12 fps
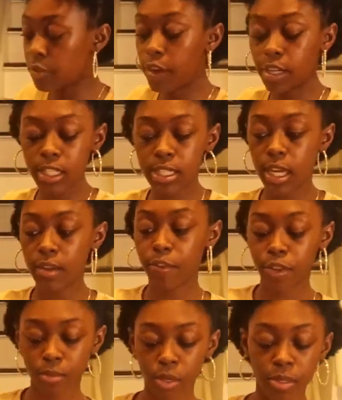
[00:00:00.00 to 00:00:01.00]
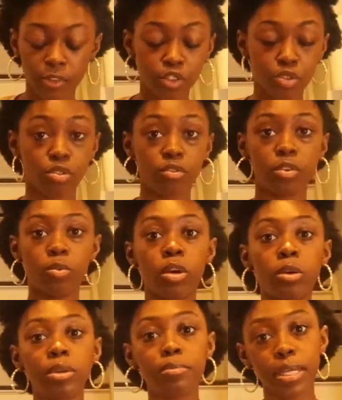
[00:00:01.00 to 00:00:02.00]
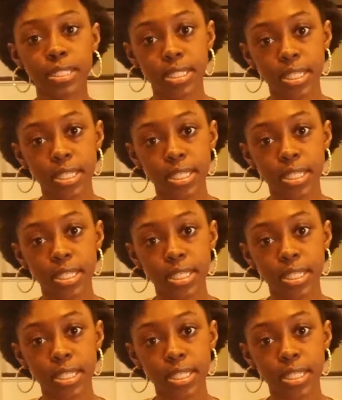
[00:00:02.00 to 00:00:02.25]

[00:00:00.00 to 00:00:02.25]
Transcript: finally time for the moment of truth, where we mix